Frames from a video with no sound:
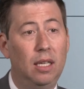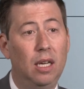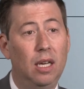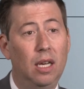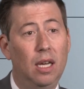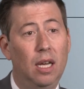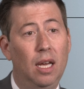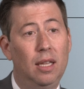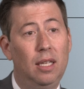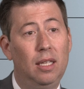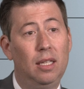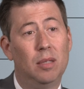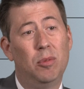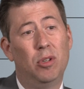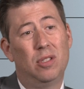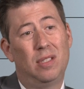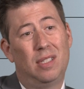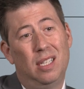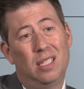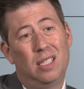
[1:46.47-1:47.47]
I think the
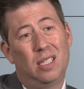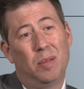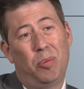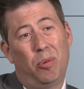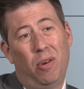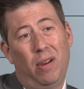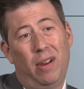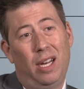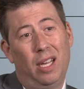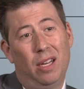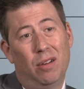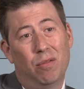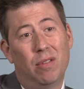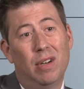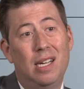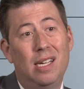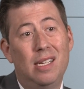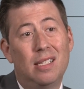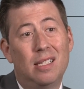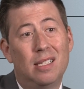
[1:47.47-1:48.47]
most disappointing
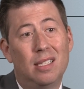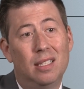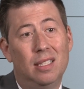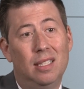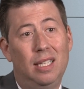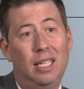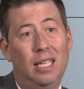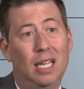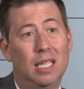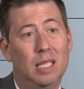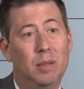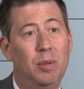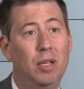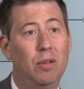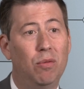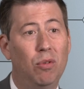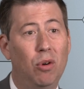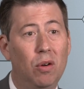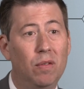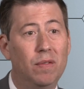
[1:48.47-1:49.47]
recently has
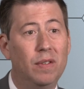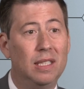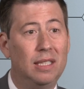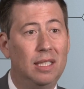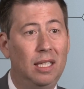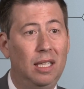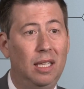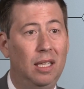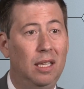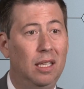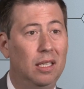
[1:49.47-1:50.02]
been Rova T.